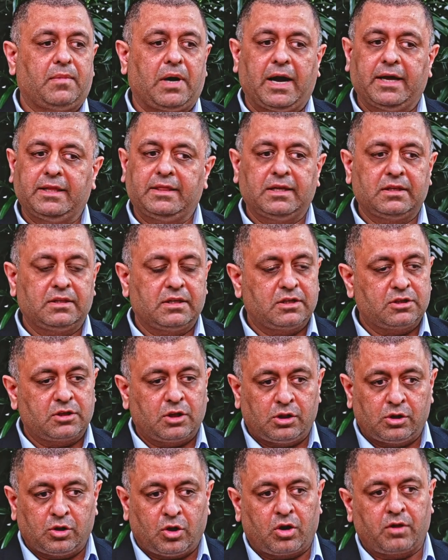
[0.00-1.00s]
I think there's a
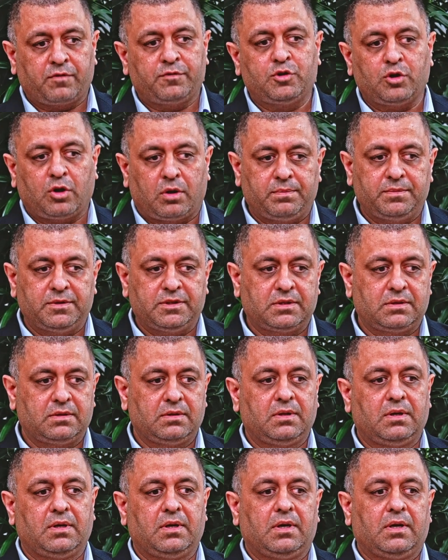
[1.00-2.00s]
lot of jobs
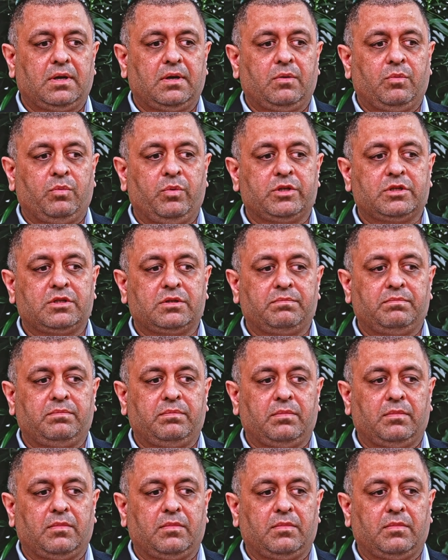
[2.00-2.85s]
which